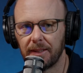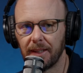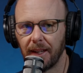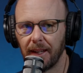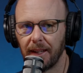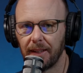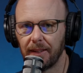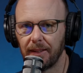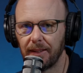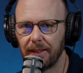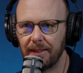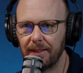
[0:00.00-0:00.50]

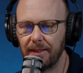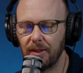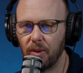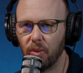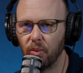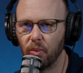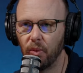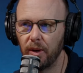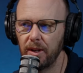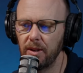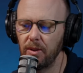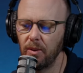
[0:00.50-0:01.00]
uh,
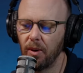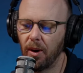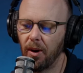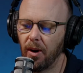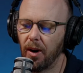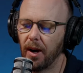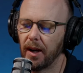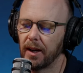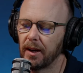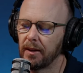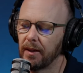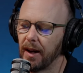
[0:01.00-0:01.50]
when you
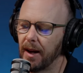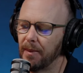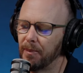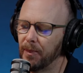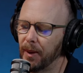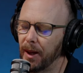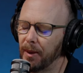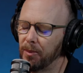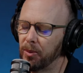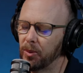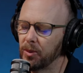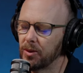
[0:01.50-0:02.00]
hire great
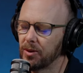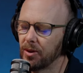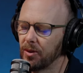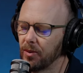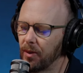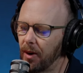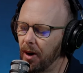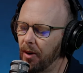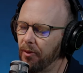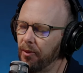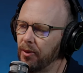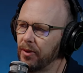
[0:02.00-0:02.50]
people too,
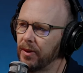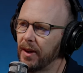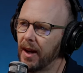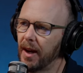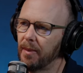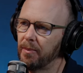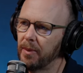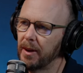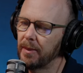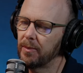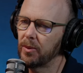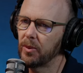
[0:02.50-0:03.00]
often there are
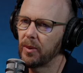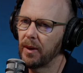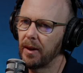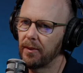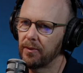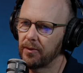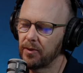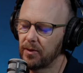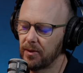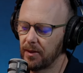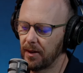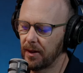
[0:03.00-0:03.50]
people who have
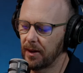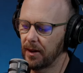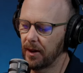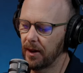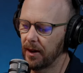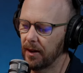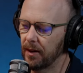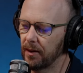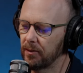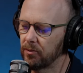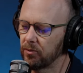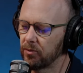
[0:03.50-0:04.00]
uh,
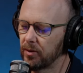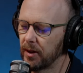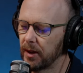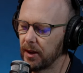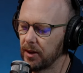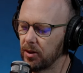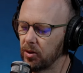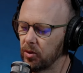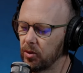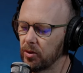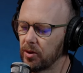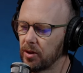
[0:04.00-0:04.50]
really
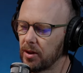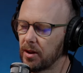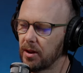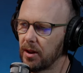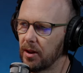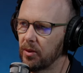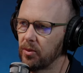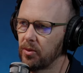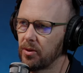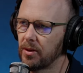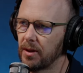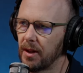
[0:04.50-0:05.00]
good
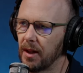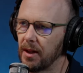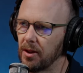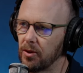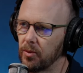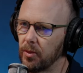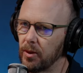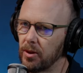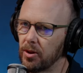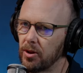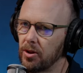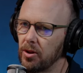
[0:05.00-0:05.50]
skill sets,
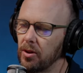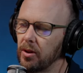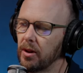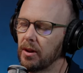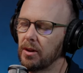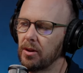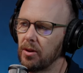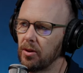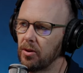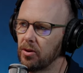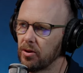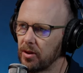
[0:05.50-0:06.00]
which you can
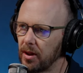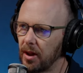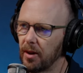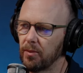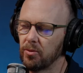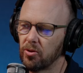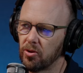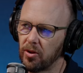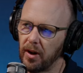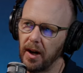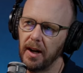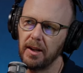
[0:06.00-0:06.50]
use to help
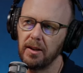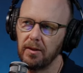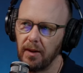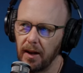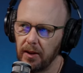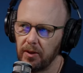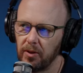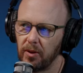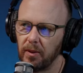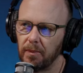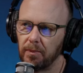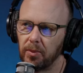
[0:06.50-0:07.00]
train your
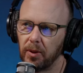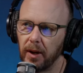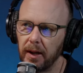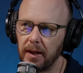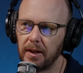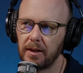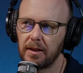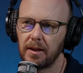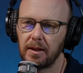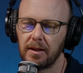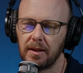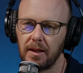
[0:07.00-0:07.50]
other
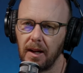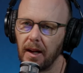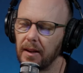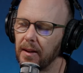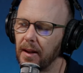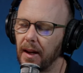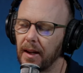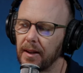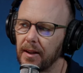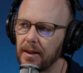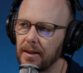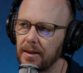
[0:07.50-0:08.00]
apprentices and other,
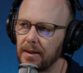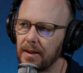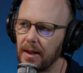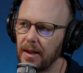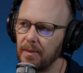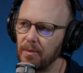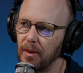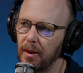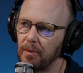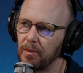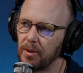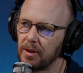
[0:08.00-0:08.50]
other team
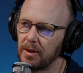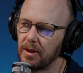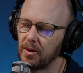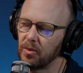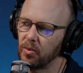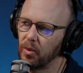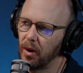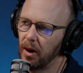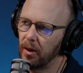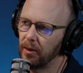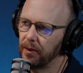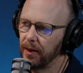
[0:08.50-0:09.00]
members as
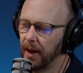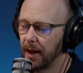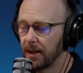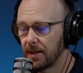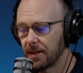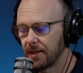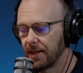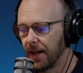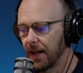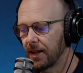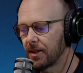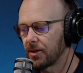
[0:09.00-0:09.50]
well. And that's
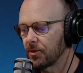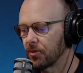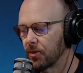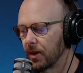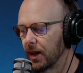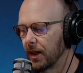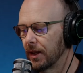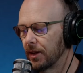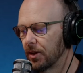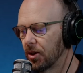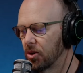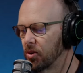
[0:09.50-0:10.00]
that's
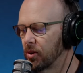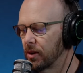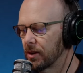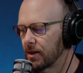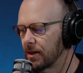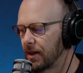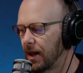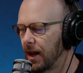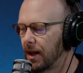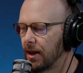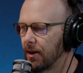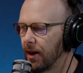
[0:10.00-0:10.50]
really cool, because
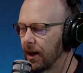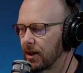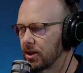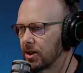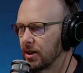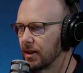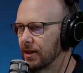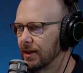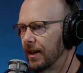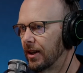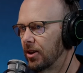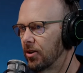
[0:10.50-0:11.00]
now you're
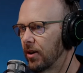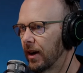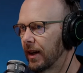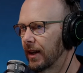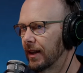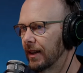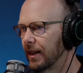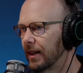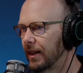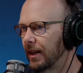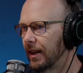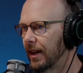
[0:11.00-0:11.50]
actually creating
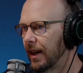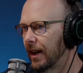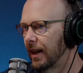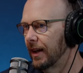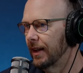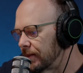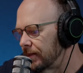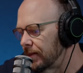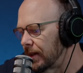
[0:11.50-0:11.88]
little uh,